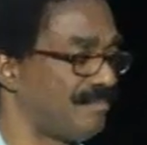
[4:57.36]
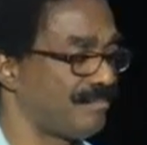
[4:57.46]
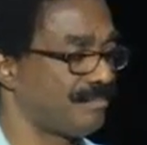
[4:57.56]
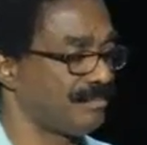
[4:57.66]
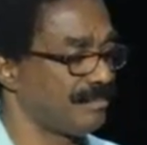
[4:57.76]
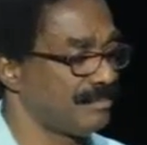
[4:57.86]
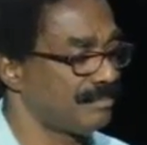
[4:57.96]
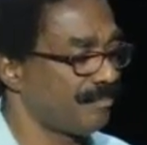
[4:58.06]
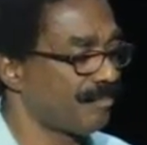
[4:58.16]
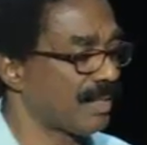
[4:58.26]

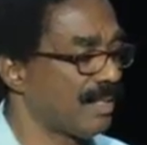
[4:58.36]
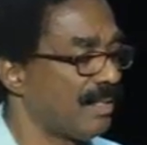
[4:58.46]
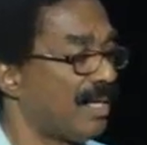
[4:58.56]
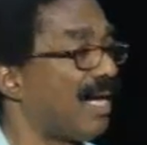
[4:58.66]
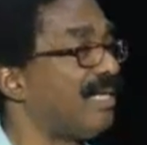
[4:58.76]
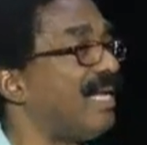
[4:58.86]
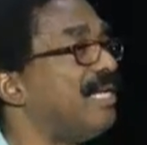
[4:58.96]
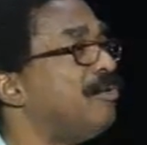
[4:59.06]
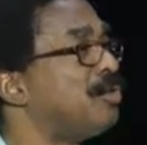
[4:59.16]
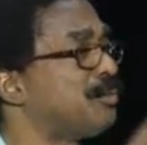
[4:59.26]
and
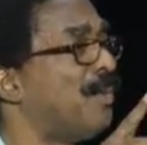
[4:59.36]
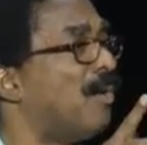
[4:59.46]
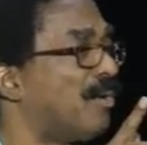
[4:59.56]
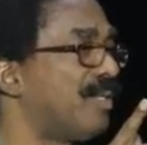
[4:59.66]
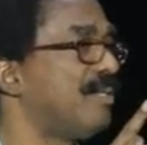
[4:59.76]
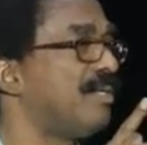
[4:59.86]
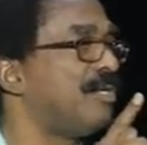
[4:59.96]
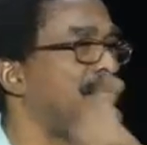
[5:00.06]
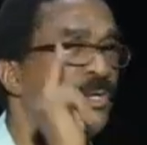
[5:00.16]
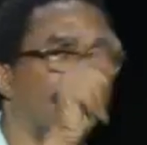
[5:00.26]
then you spoke.
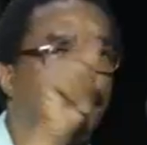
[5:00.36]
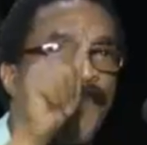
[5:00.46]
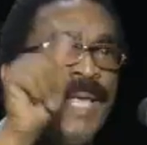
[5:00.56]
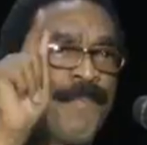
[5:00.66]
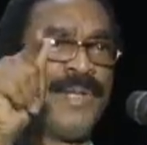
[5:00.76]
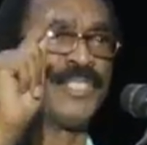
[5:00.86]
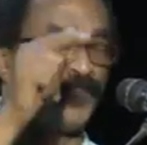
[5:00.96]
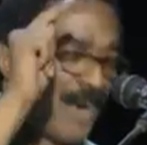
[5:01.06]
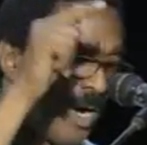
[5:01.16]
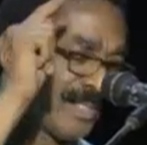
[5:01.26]
You the people
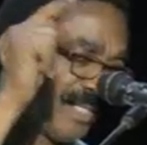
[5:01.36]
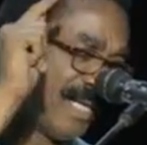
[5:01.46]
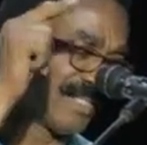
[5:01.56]
spoke to